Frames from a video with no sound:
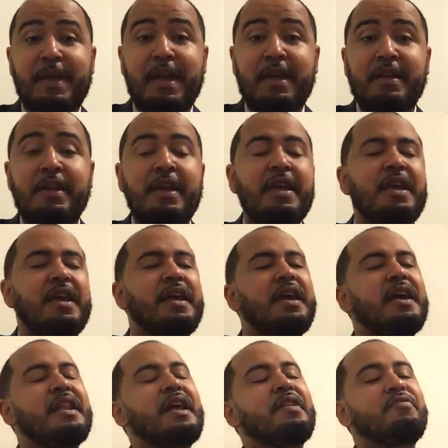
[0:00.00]
man.
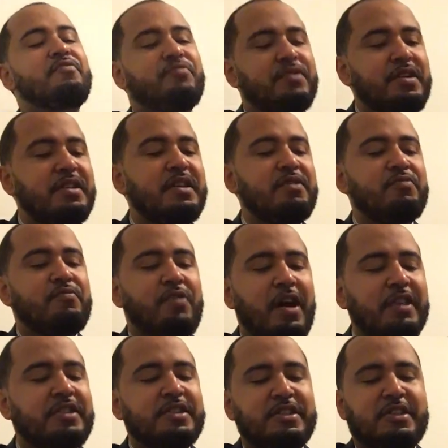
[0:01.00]
And I really
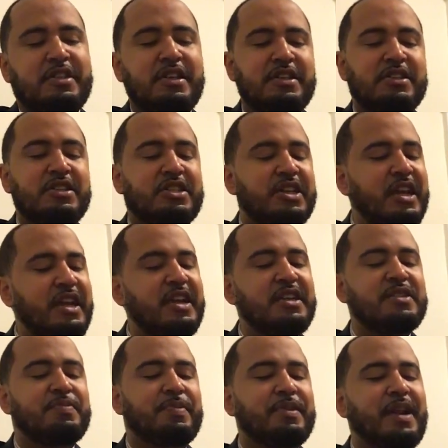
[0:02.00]
want these things to
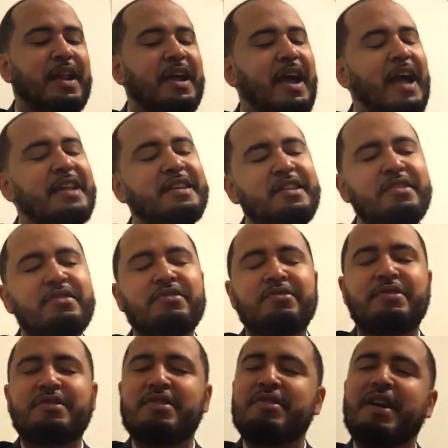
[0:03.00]
change, but like I
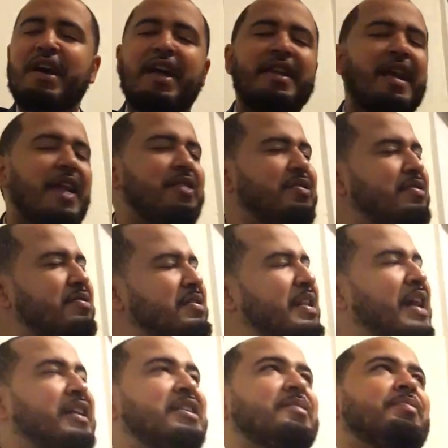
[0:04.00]
need you know, I, I know you're
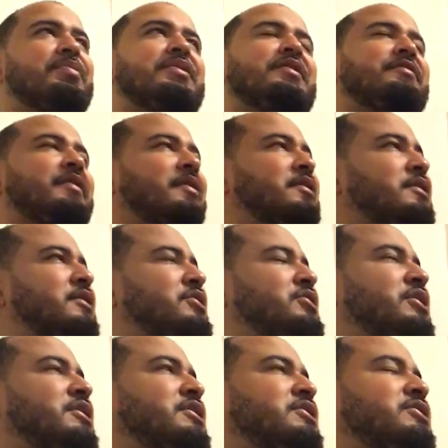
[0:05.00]
not gonna believe I'm gonna
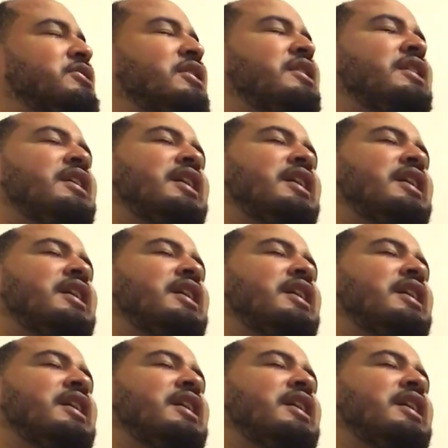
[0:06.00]
change.